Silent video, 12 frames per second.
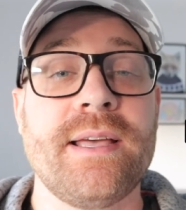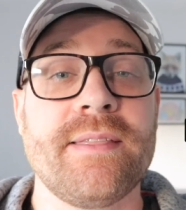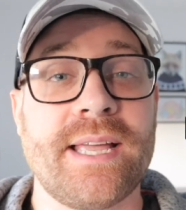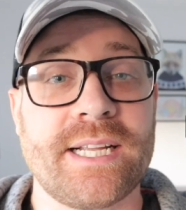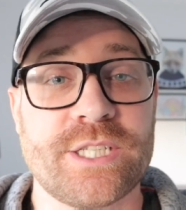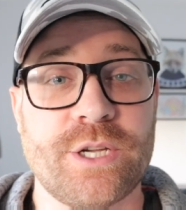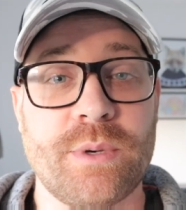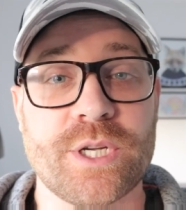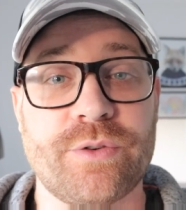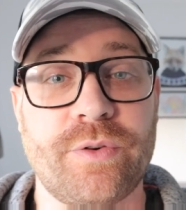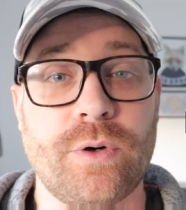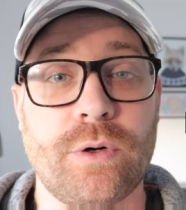Thanks so
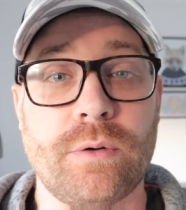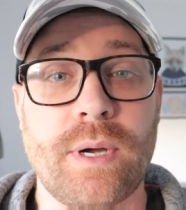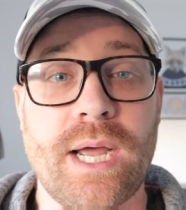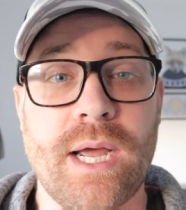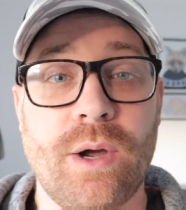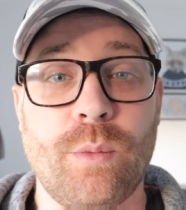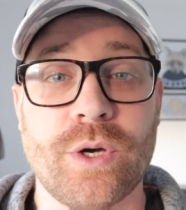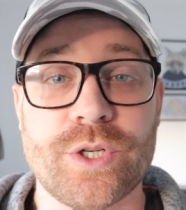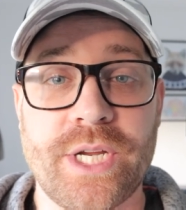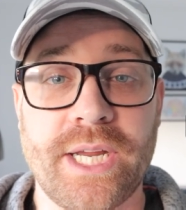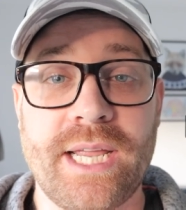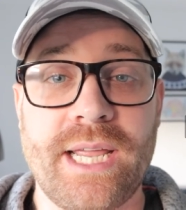much for
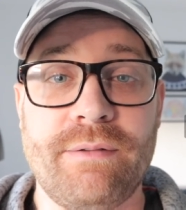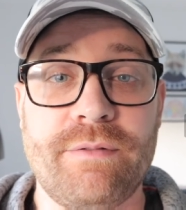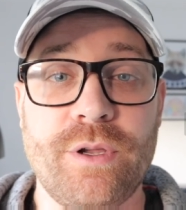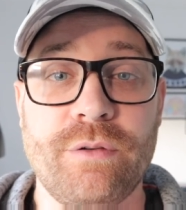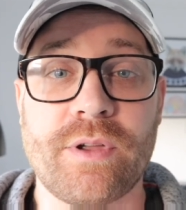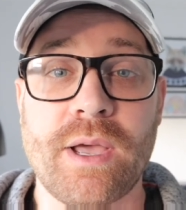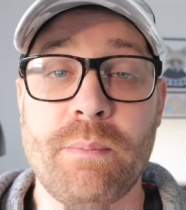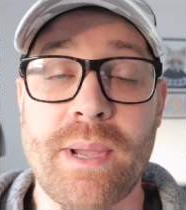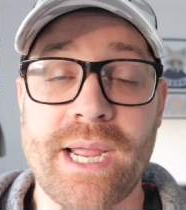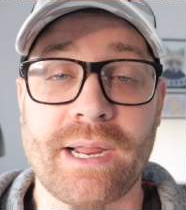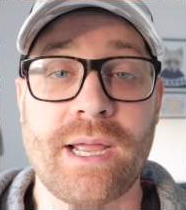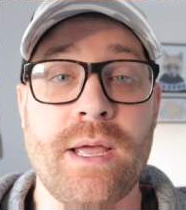watching if you've come
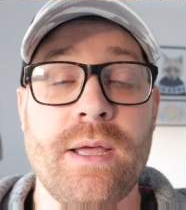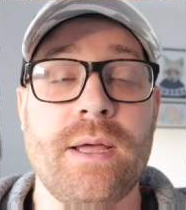back